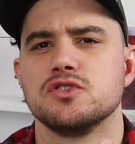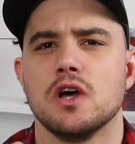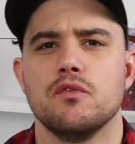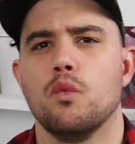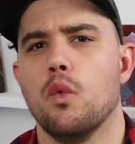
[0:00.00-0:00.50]

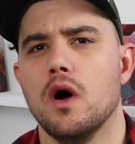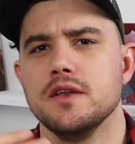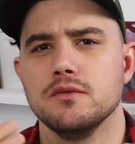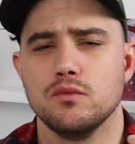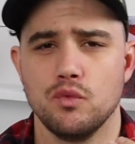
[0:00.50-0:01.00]
yourself,
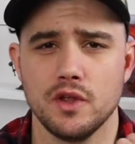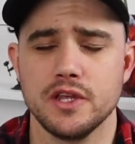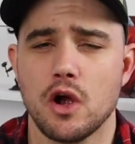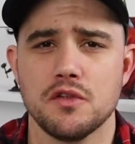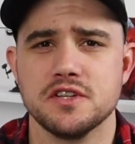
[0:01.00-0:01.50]
what
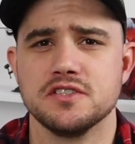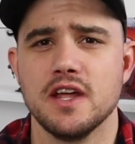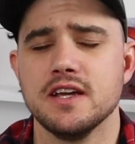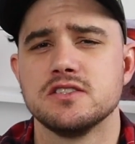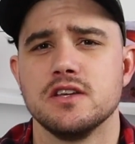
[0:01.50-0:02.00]
really are the
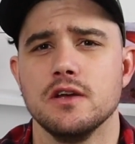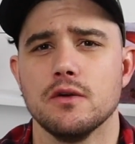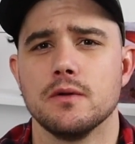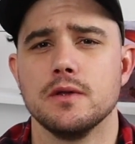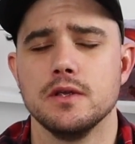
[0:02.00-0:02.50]
stakes here?